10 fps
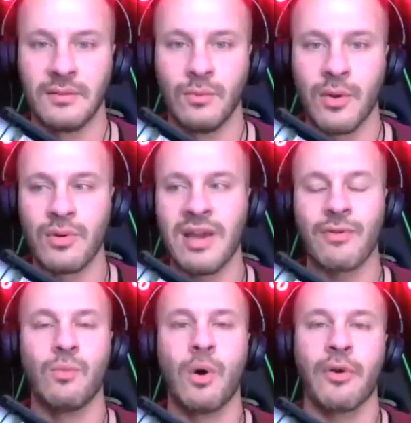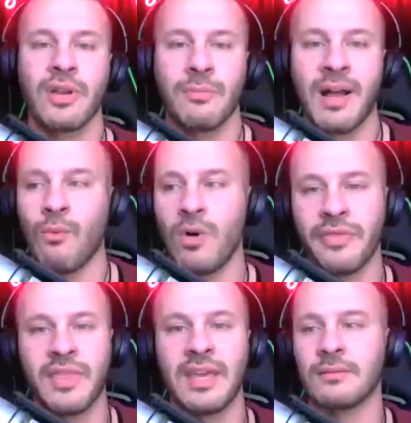We were never worried about one
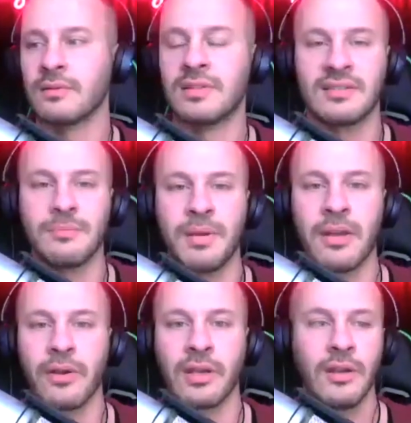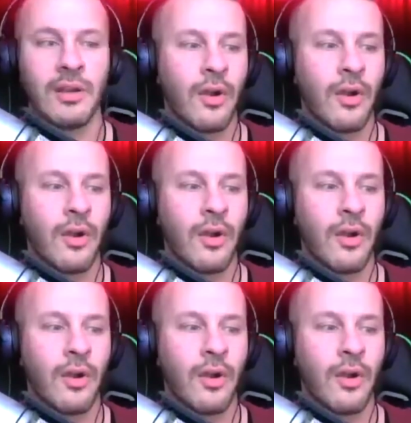thing disappearing